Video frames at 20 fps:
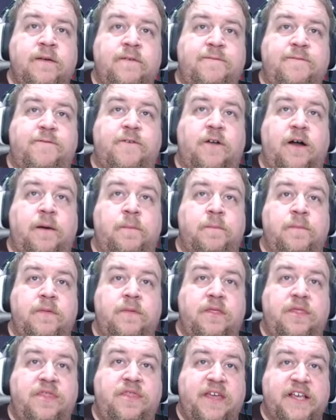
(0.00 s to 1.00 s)
from
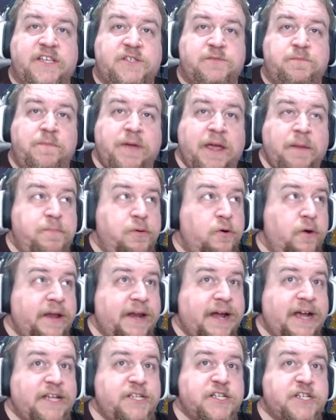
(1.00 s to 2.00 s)
this
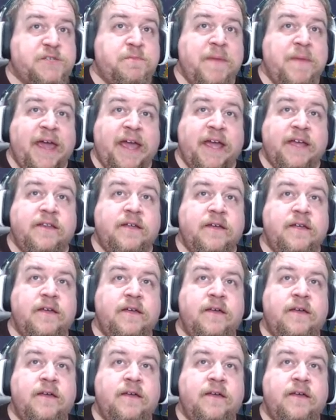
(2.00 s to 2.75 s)
midpoint I just made?